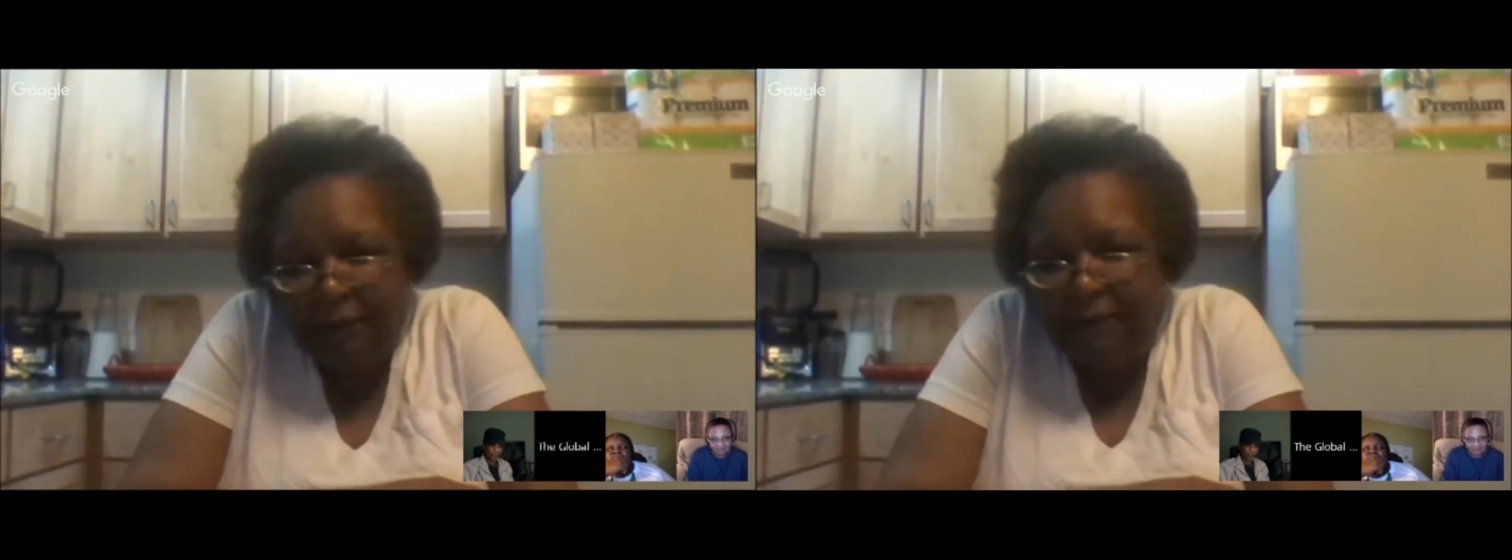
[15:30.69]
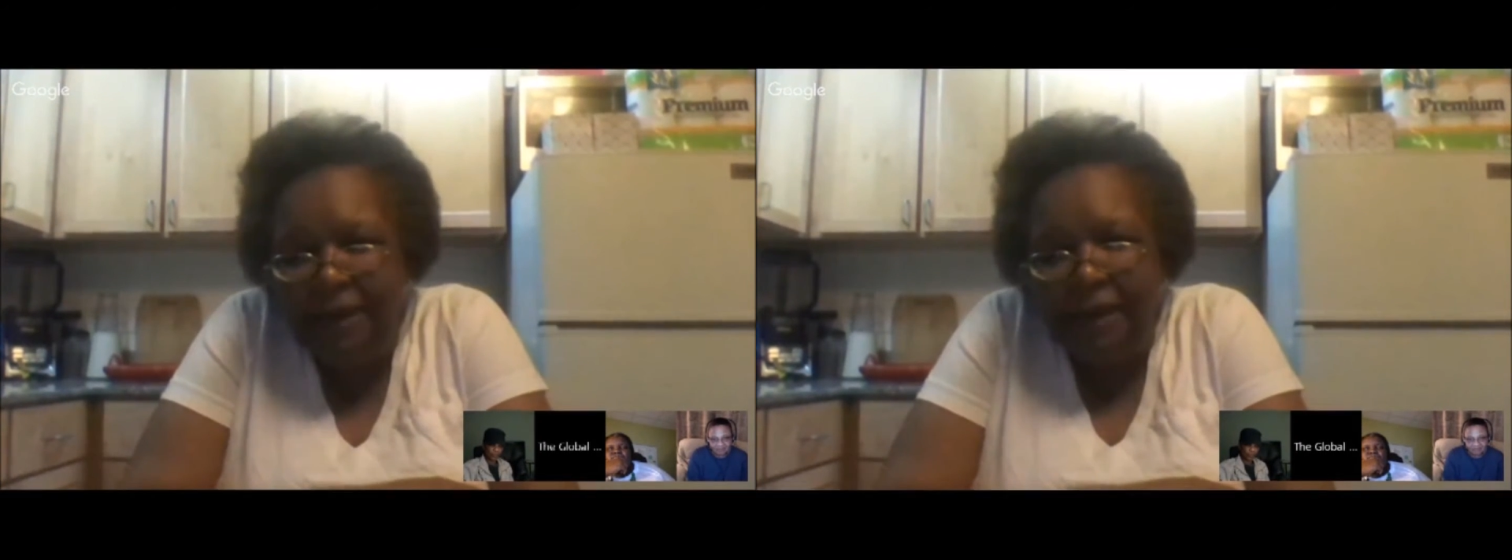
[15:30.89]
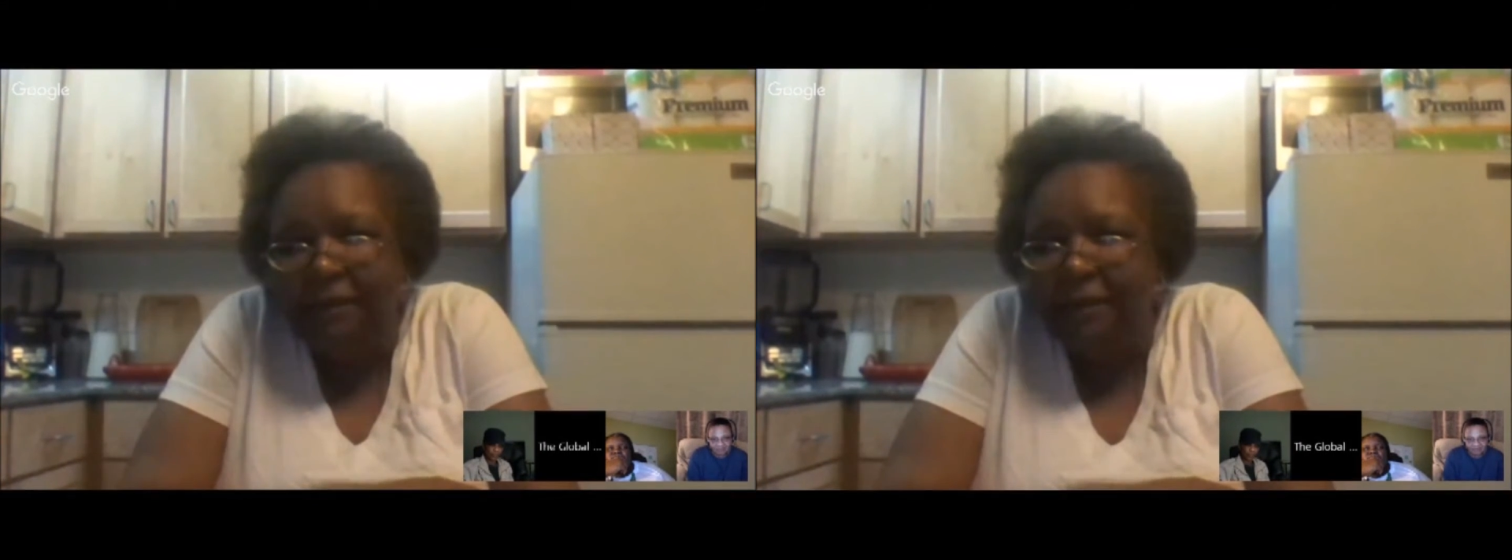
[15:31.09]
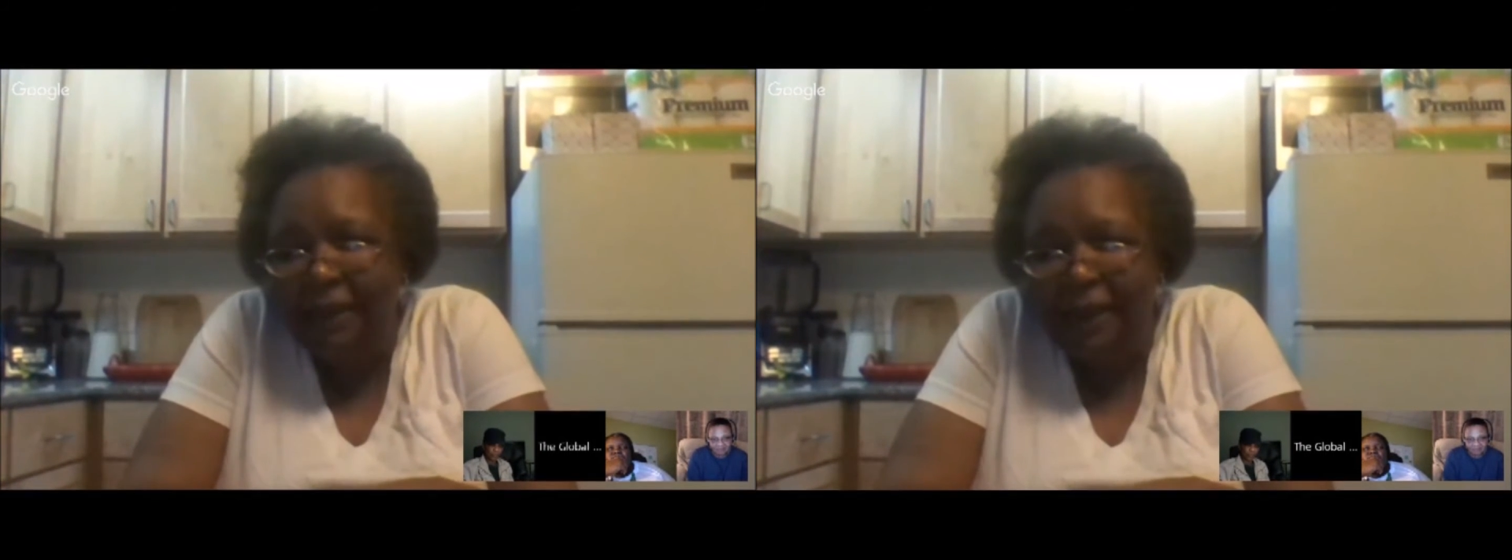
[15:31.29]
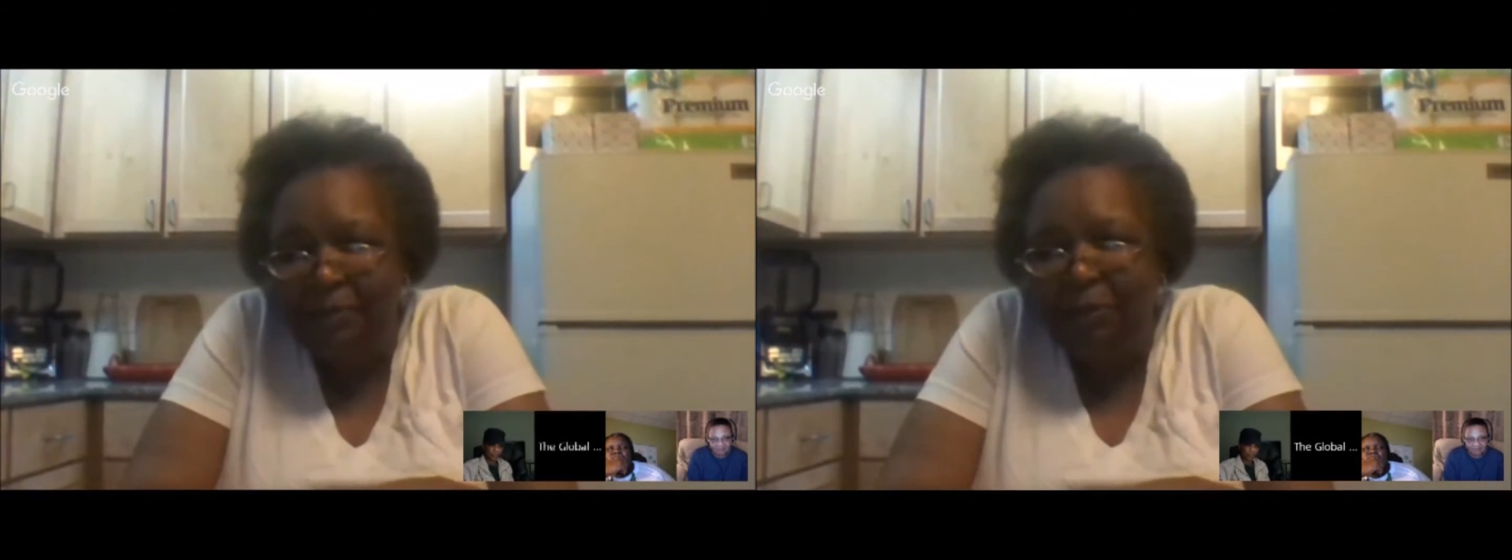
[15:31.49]

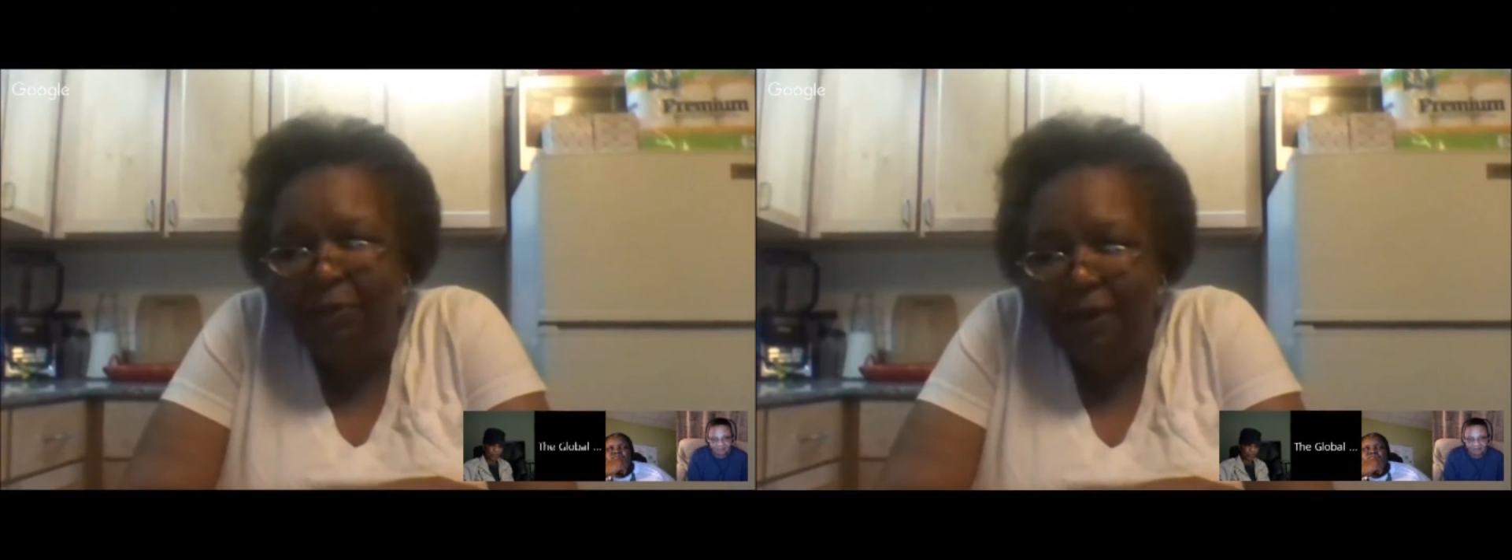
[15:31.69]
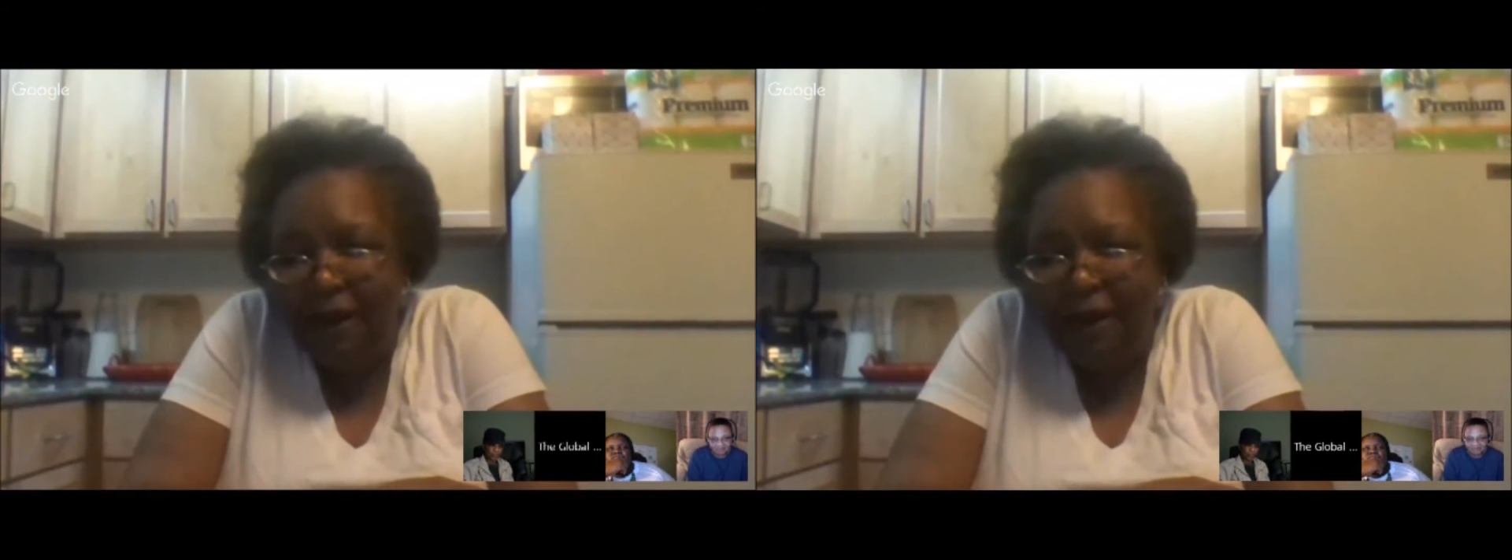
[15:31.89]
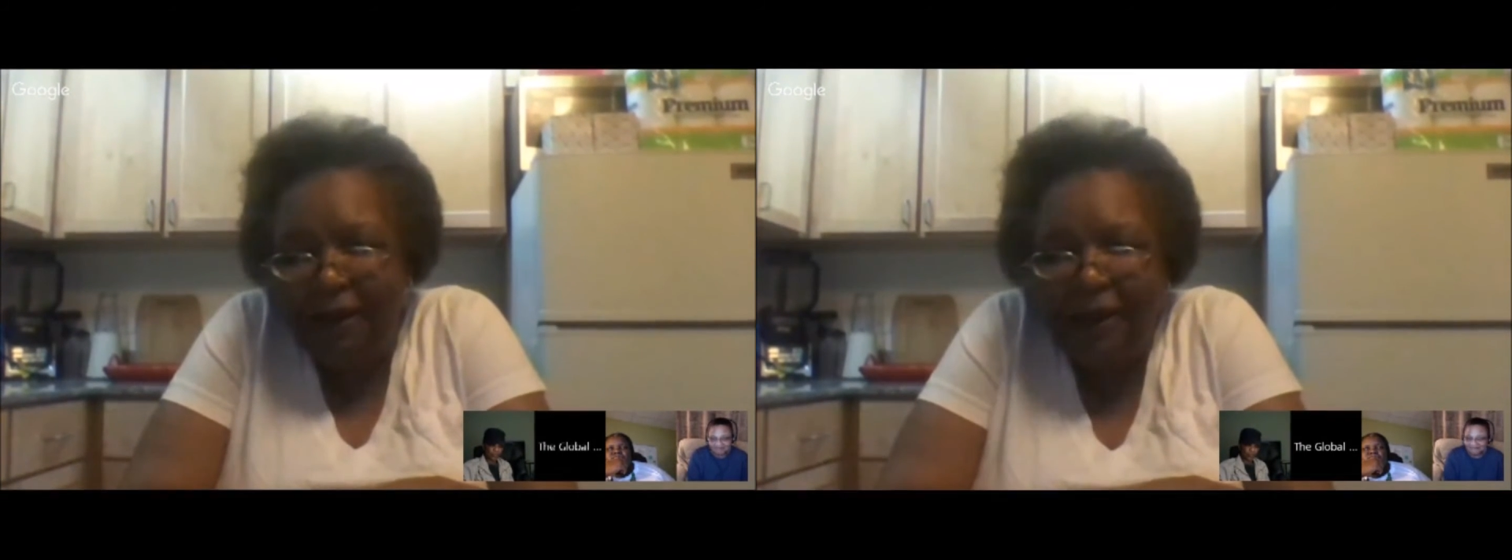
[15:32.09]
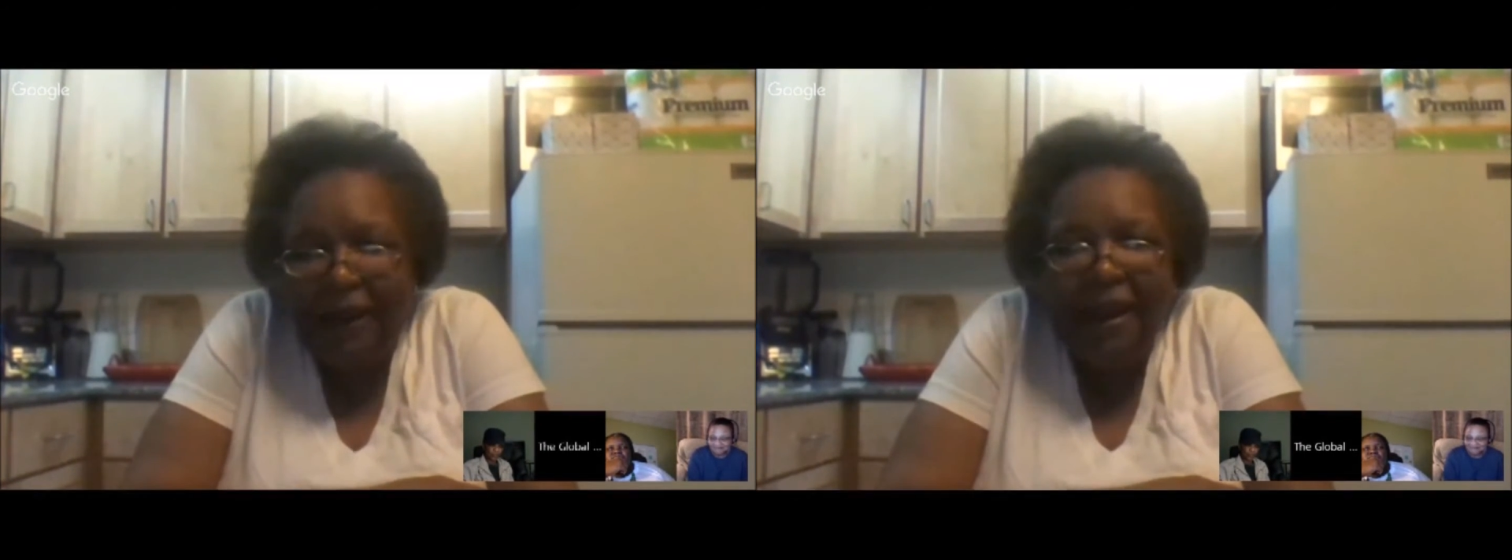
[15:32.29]
Barack,